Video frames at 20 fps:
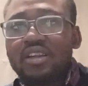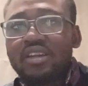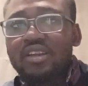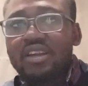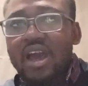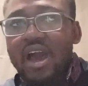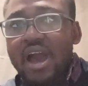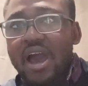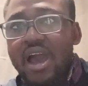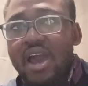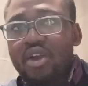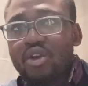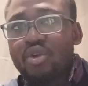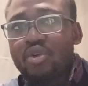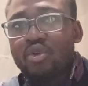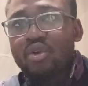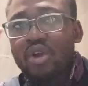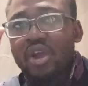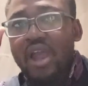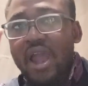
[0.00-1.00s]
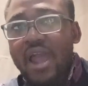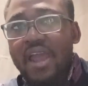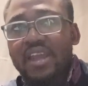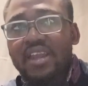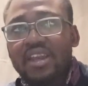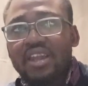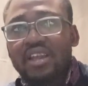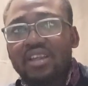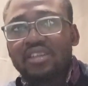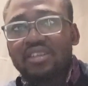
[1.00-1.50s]

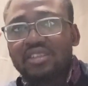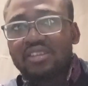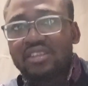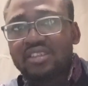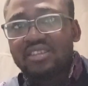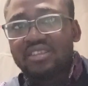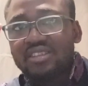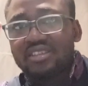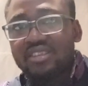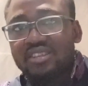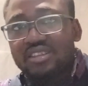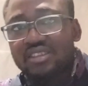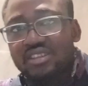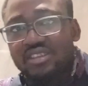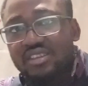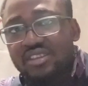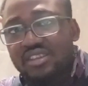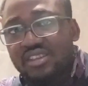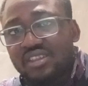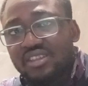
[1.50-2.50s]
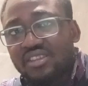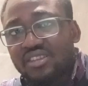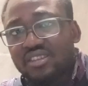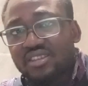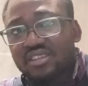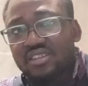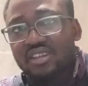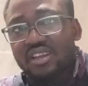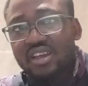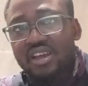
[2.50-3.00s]

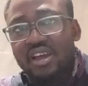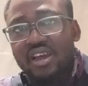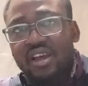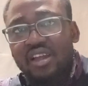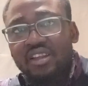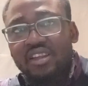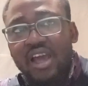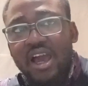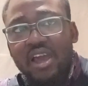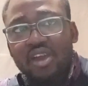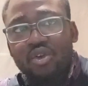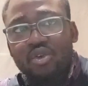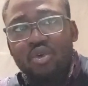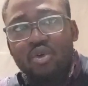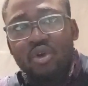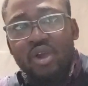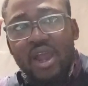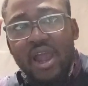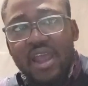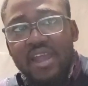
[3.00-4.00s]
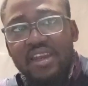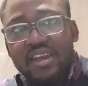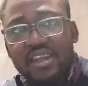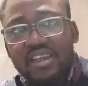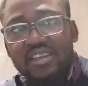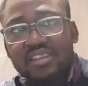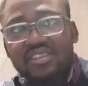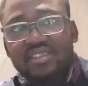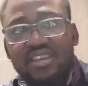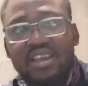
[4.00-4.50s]

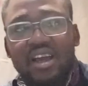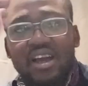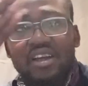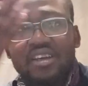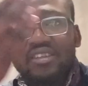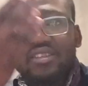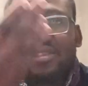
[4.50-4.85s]
dichokinesia.